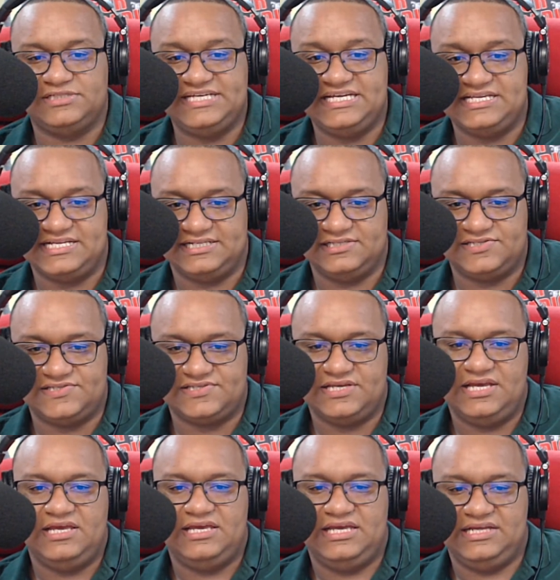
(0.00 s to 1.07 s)
details
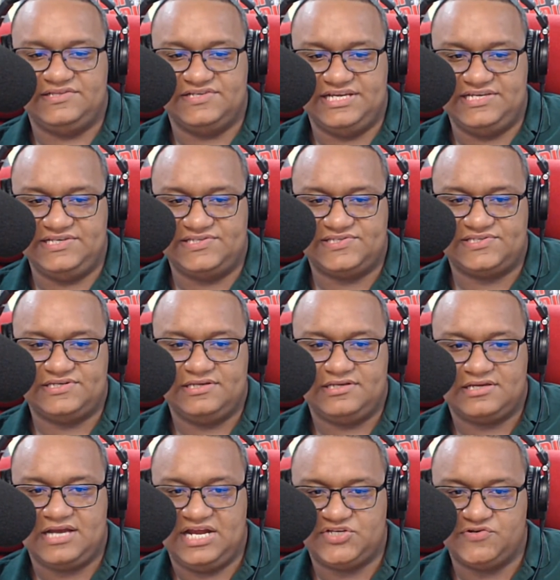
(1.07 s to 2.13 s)
in today's
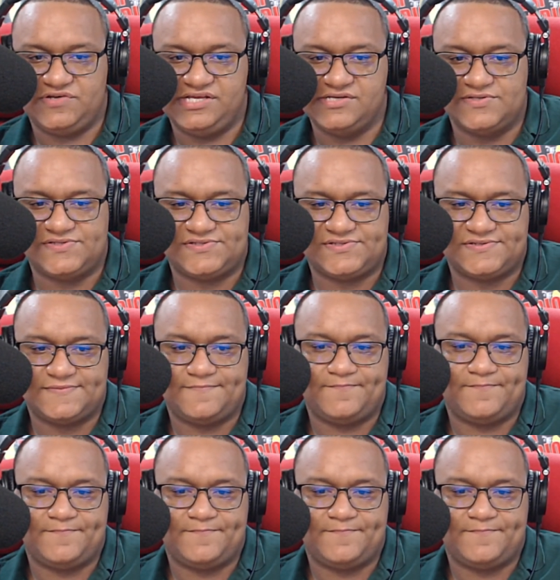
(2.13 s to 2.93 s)
Kaieteur News.